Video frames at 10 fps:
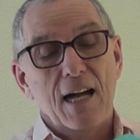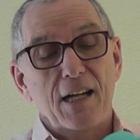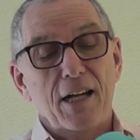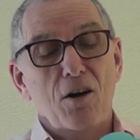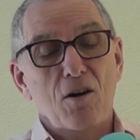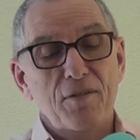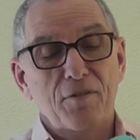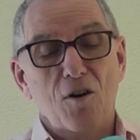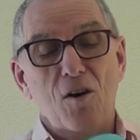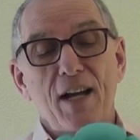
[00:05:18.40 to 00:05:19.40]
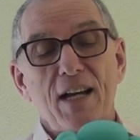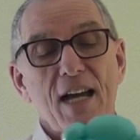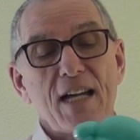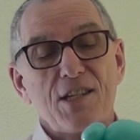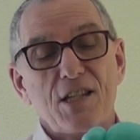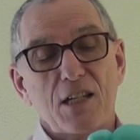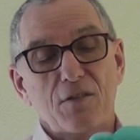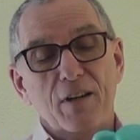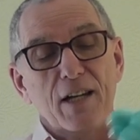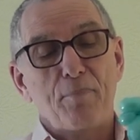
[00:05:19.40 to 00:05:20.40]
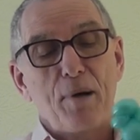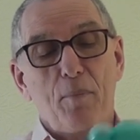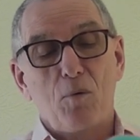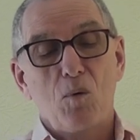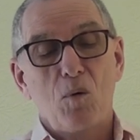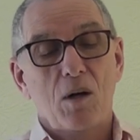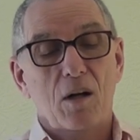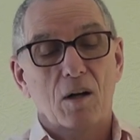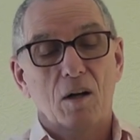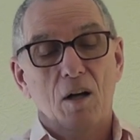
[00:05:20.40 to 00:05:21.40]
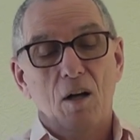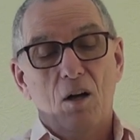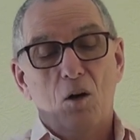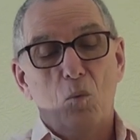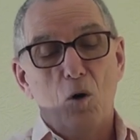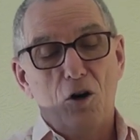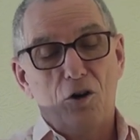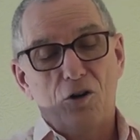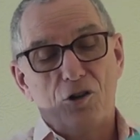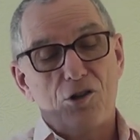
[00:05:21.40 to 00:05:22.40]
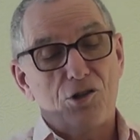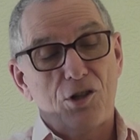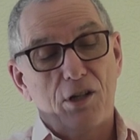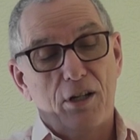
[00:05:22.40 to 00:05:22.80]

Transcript: And then I find a six-finger bubble works.